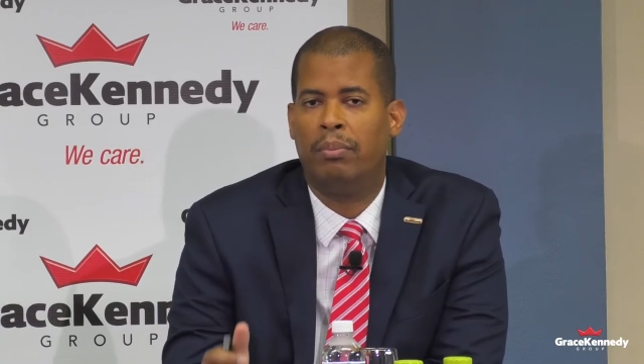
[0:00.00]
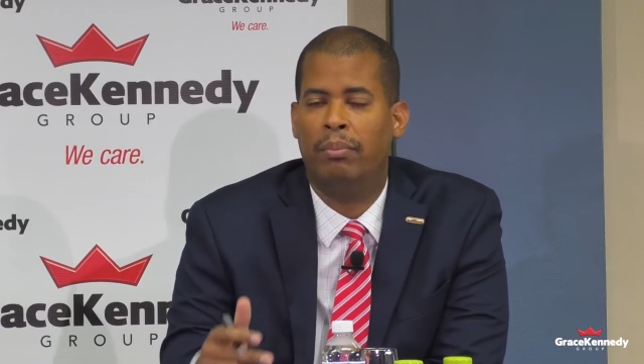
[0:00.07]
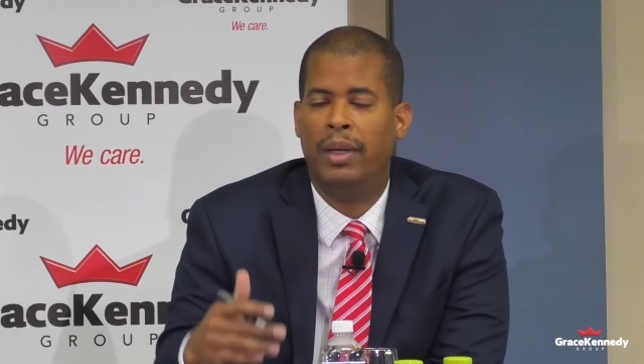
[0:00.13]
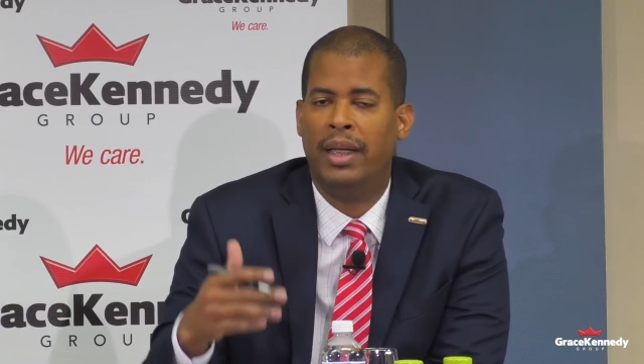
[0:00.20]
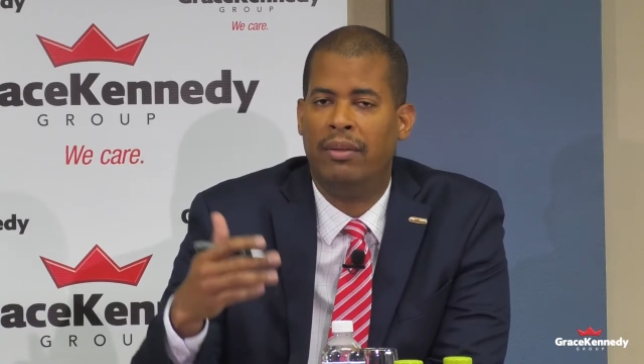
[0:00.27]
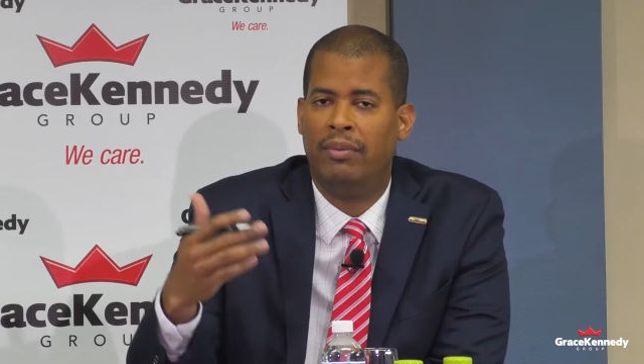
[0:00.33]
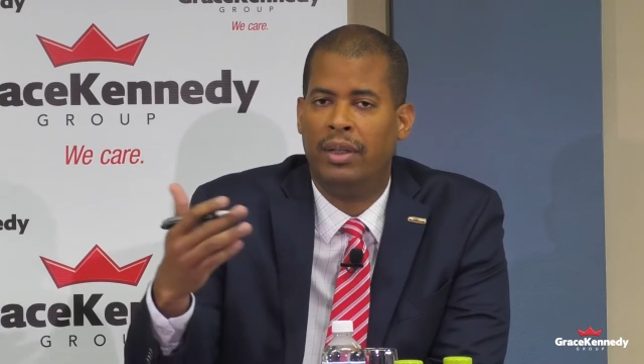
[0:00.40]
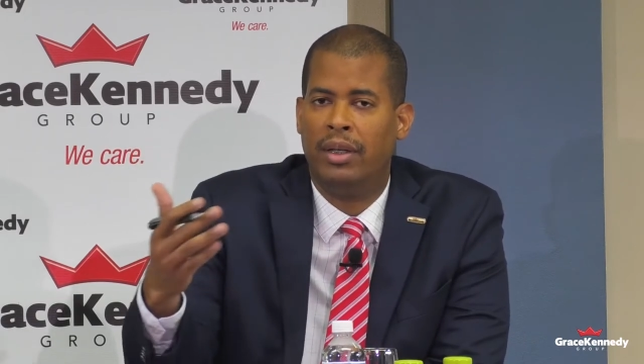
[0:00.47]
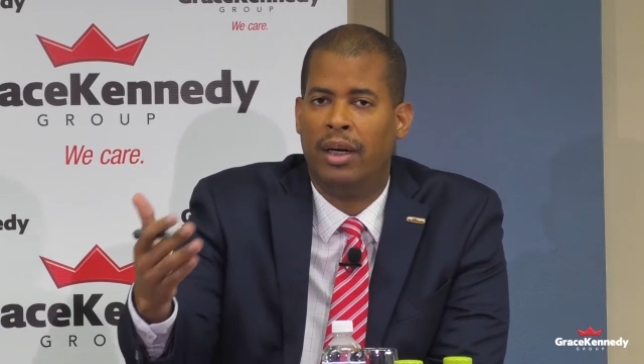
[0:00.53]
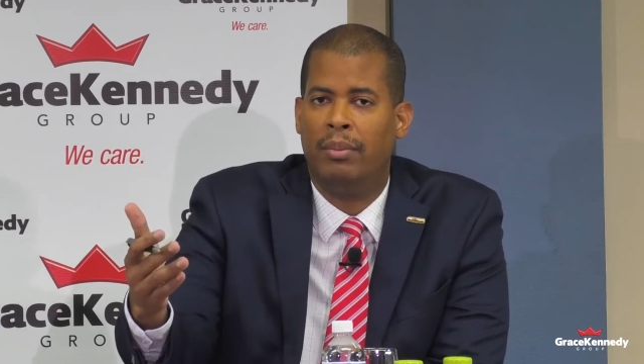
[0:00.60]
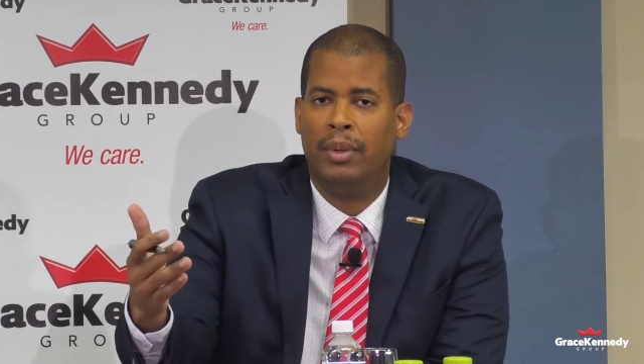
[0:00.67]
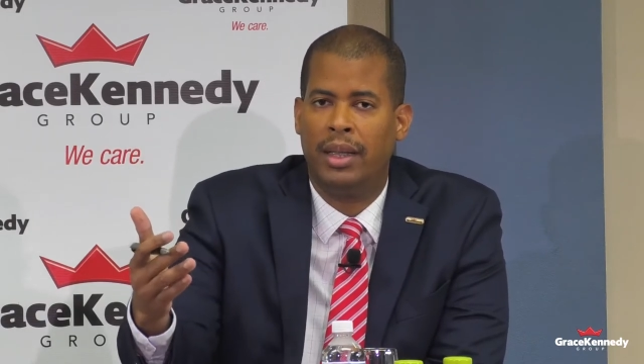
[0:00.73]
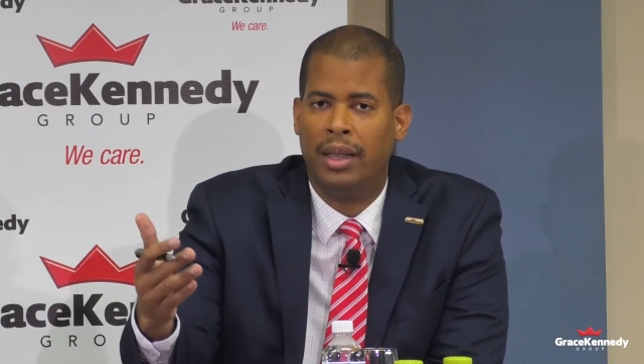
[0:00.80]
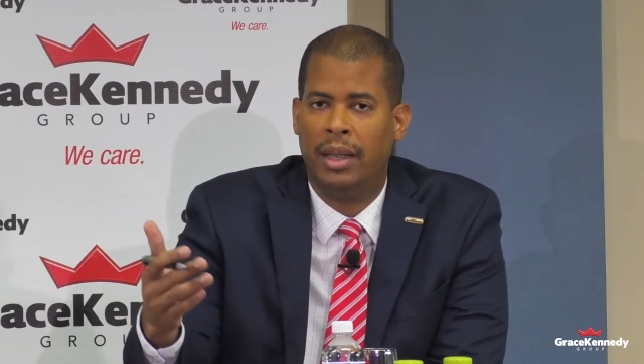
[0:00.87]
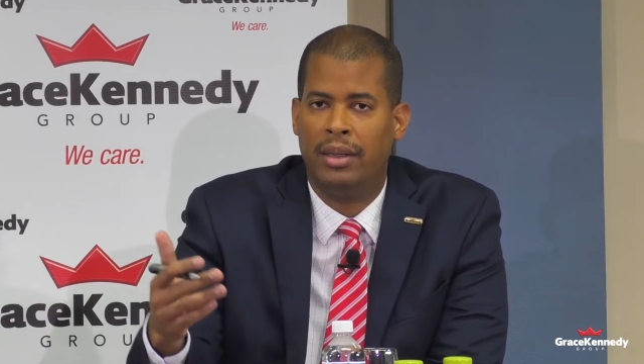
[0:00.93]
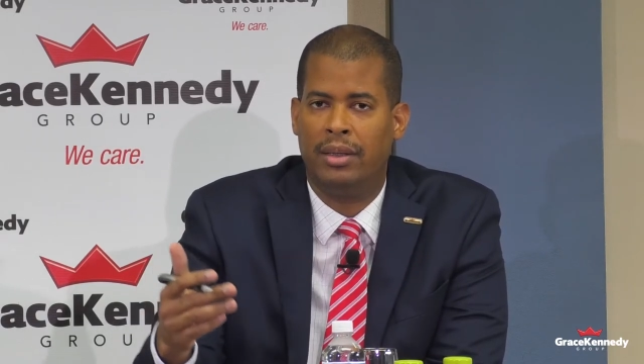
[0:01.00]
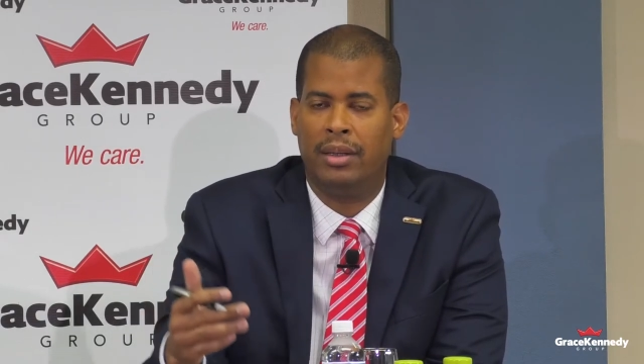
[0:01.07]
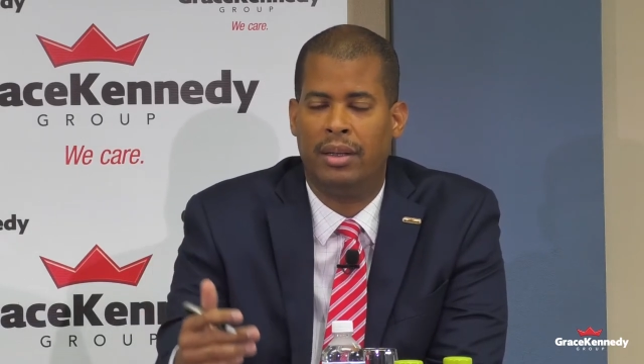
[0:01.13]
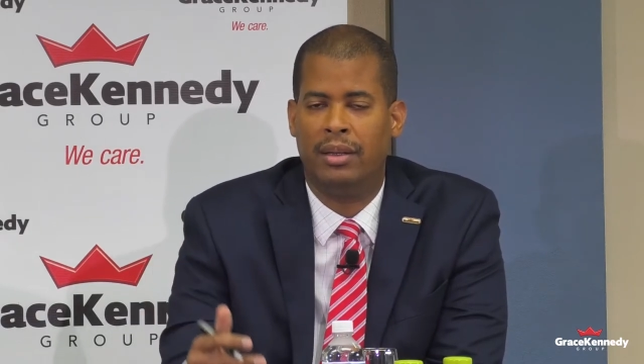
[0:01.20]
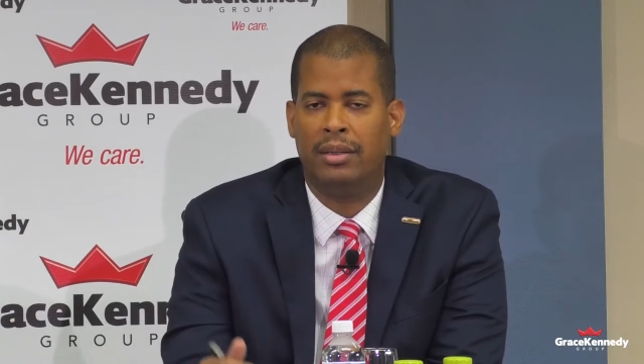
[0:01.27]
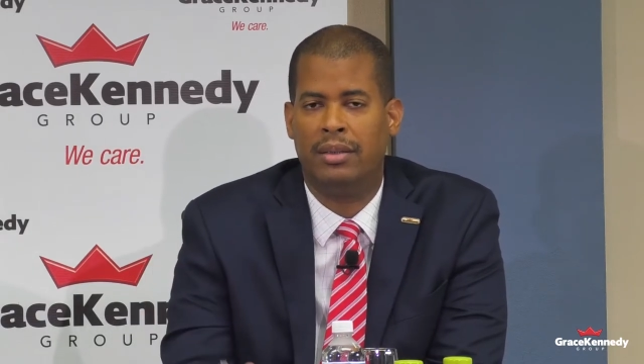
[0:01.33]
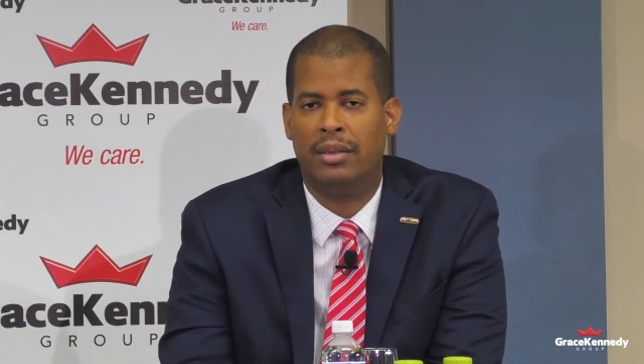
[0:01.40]
benefit
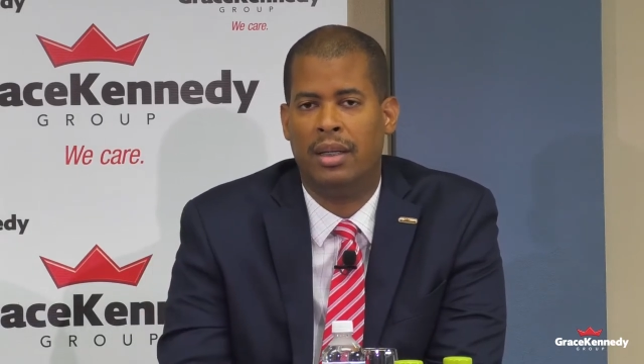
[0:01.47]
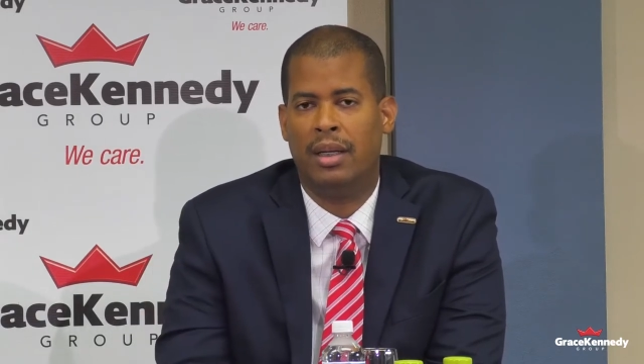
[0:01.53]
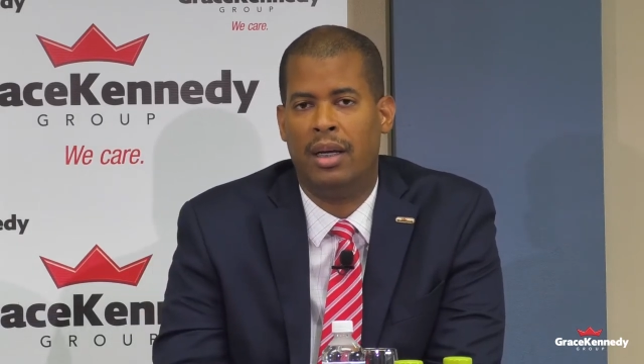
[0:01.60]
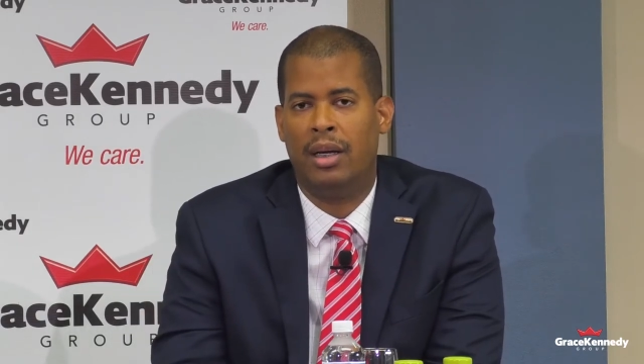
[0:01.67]
obligations